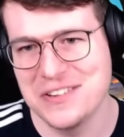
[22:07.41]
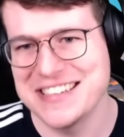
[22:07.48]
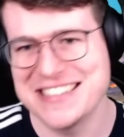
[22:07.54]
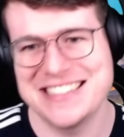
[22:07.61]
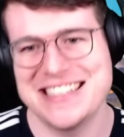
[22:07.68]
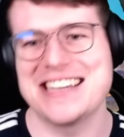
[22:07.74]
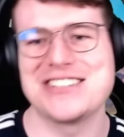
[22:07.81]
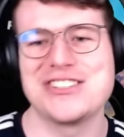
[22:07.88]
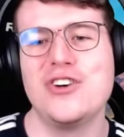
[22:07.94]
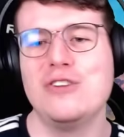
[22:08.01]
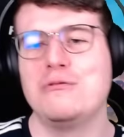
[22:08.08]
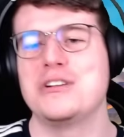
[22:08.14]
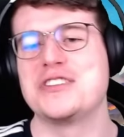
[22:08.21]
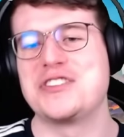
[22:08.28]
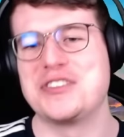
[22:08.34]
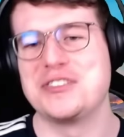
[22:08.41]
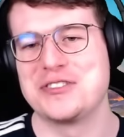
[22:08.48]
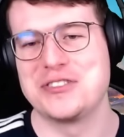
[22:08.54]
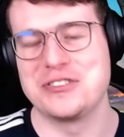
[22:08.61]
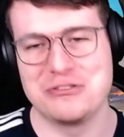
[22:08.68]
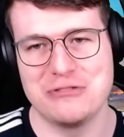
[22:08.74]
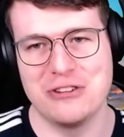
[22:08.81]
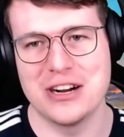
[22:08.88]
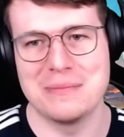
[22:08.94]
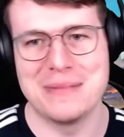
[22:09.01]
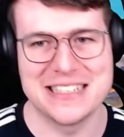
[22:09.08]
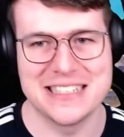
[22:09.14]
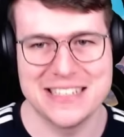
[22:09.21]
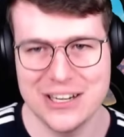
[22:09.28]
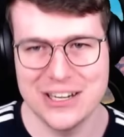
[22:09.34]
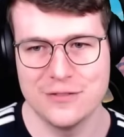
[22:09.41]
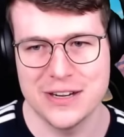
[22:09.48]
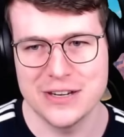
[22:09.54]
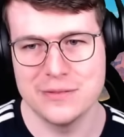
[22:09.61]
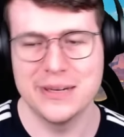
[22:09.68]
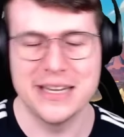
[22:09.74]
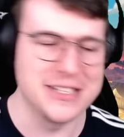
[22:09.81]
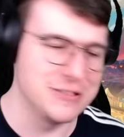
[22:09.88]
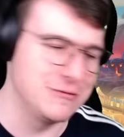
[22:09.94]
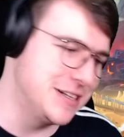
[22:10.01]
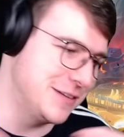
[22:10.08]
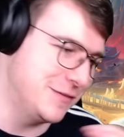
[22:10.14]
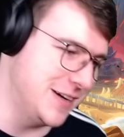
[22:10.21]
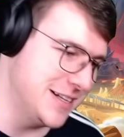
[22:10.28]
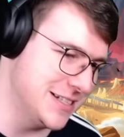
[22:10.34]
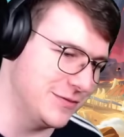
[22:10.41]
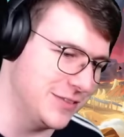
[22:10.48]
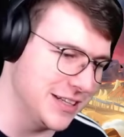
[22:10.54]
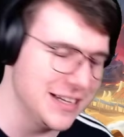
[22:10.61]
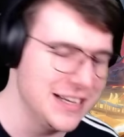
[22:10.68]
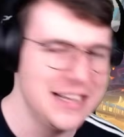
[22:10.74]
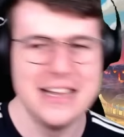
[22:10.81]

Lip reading: This deck is overall so strong. It makes a ton of fun to play. It's really defensively.